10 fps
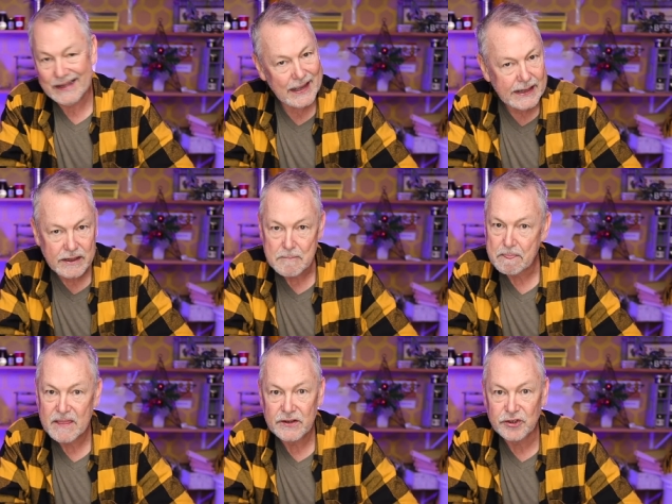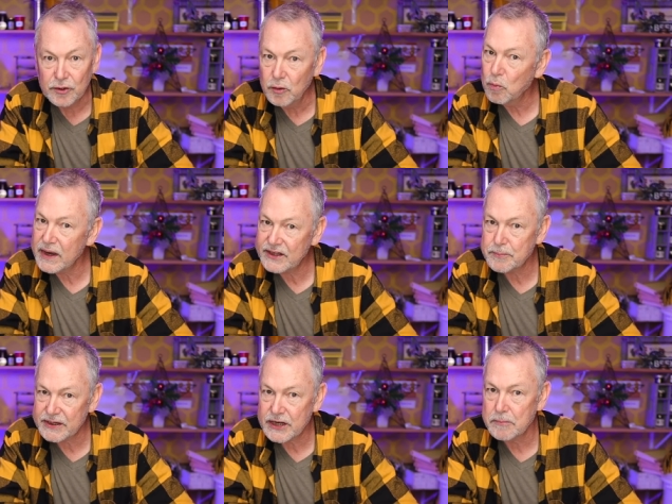Hey, don't wait
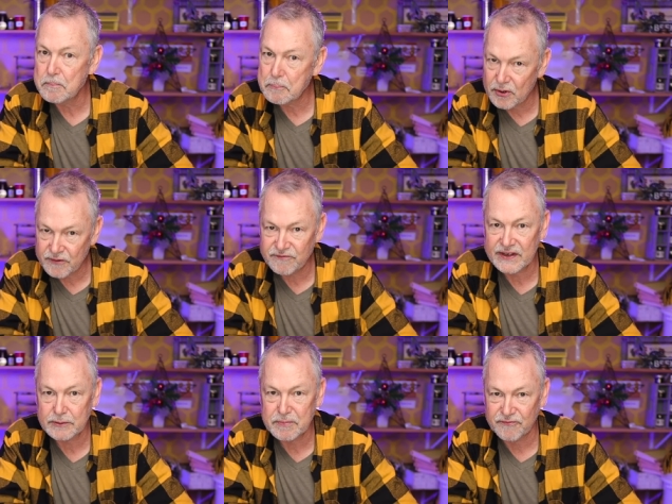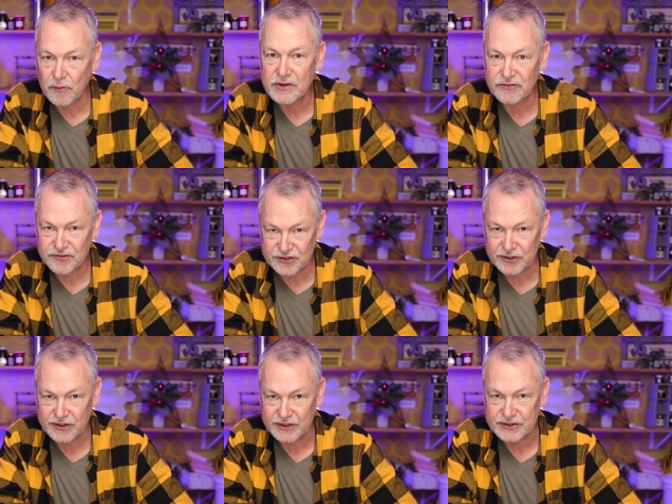to become perfect before you
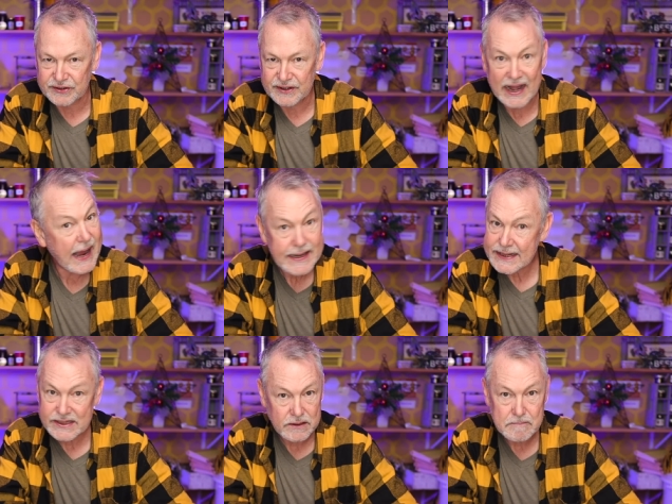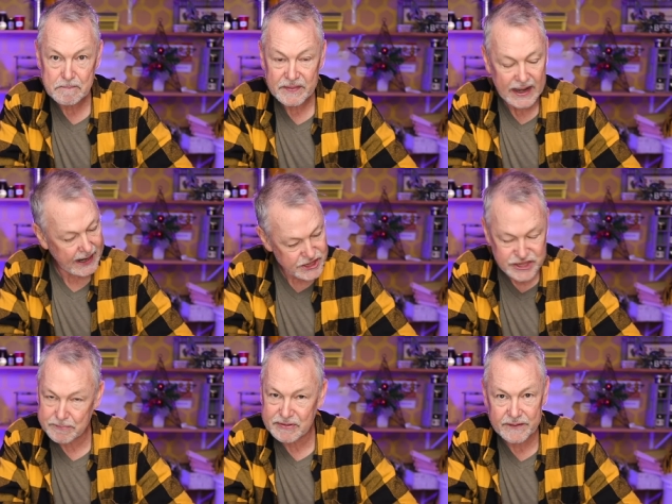start. I didn't. I
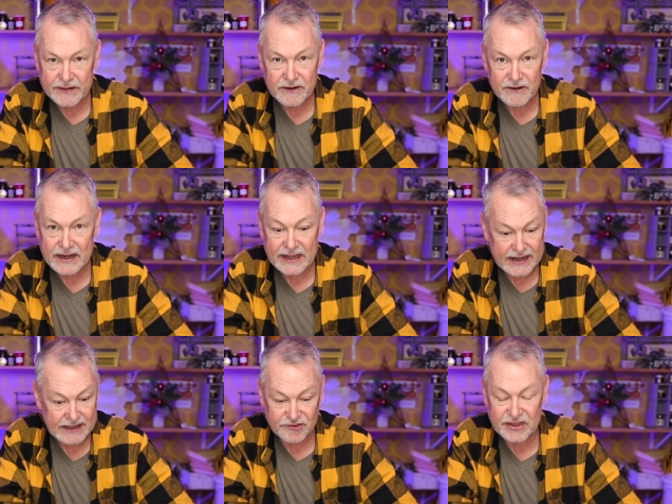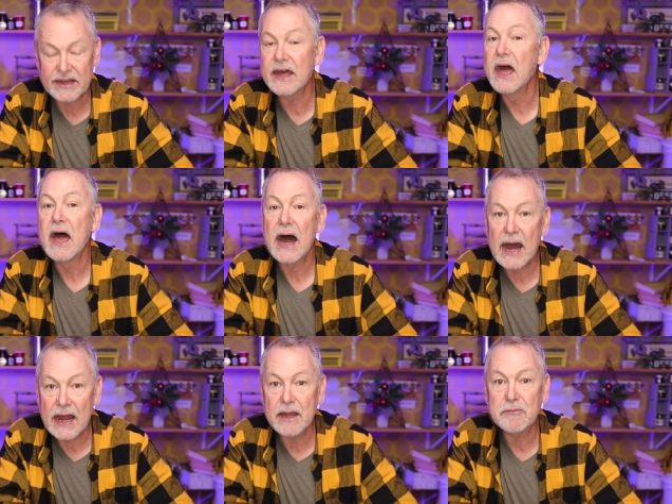jumped in there and I said,
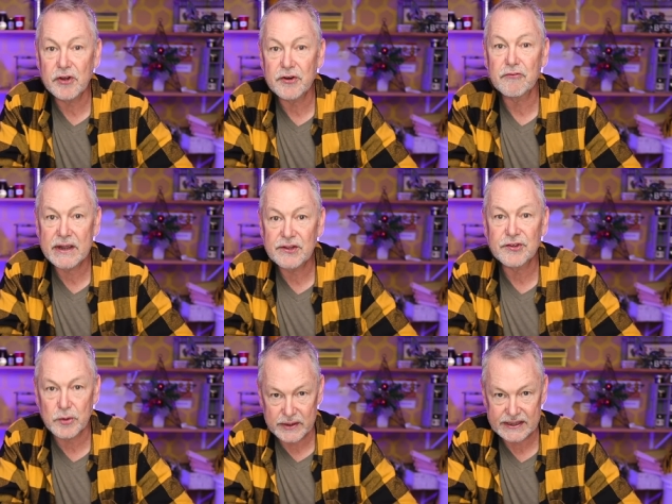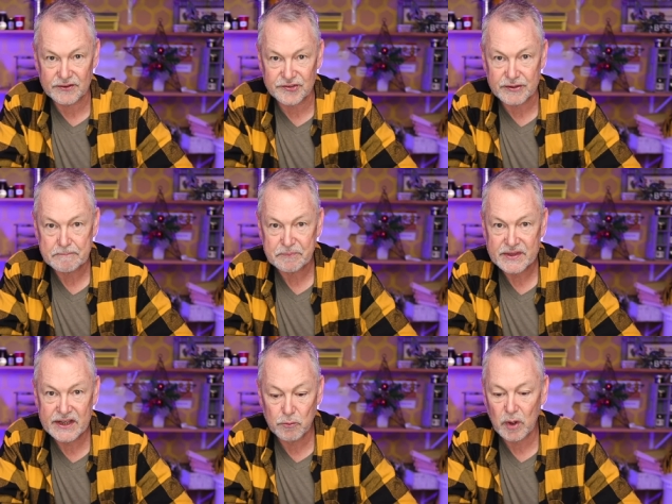I'm going to raise queens.
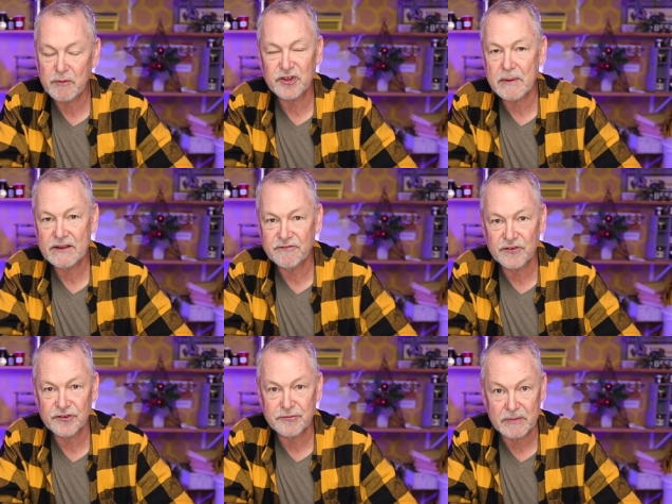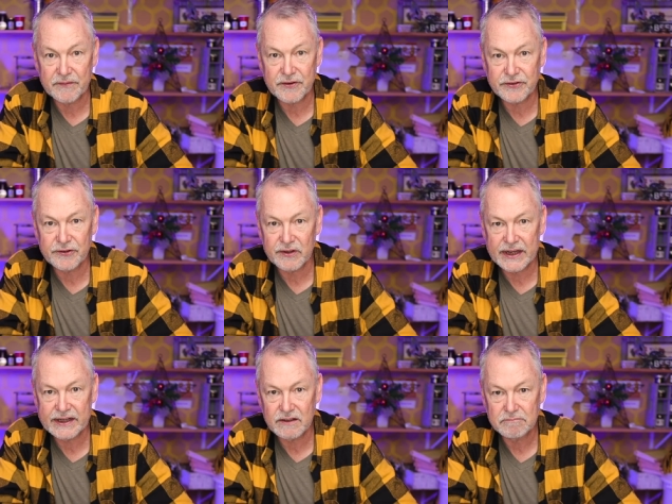And what was my first month or two
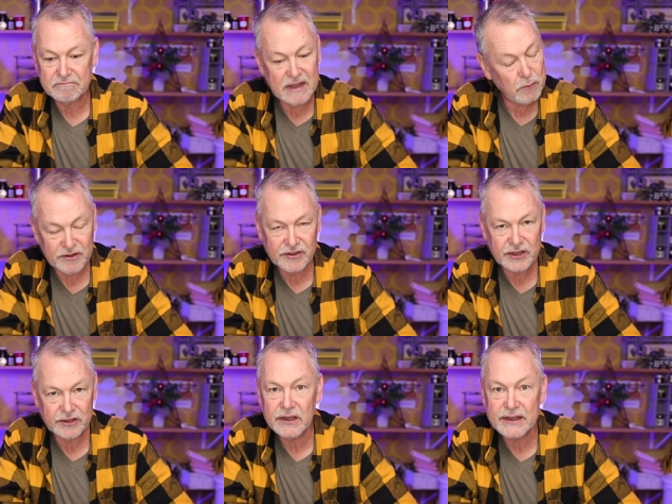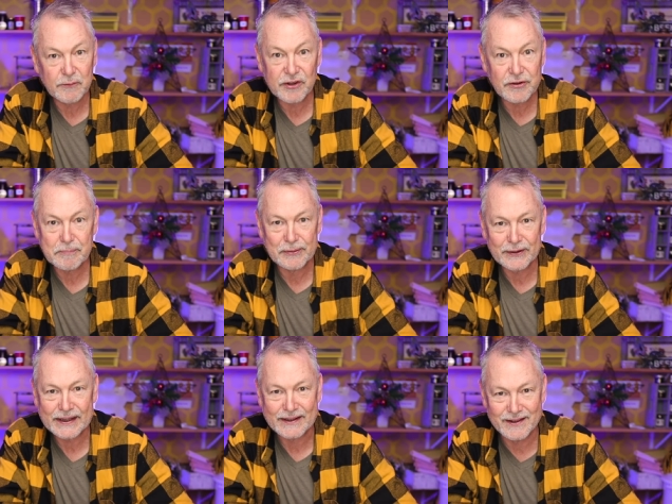like? It wasn't good. It wasn't
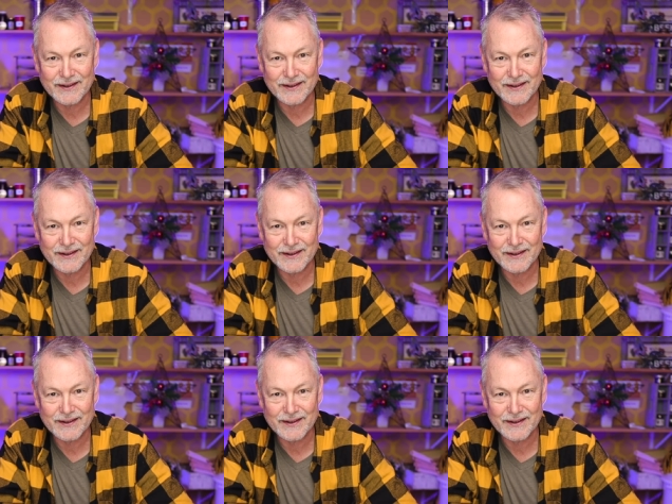pretty.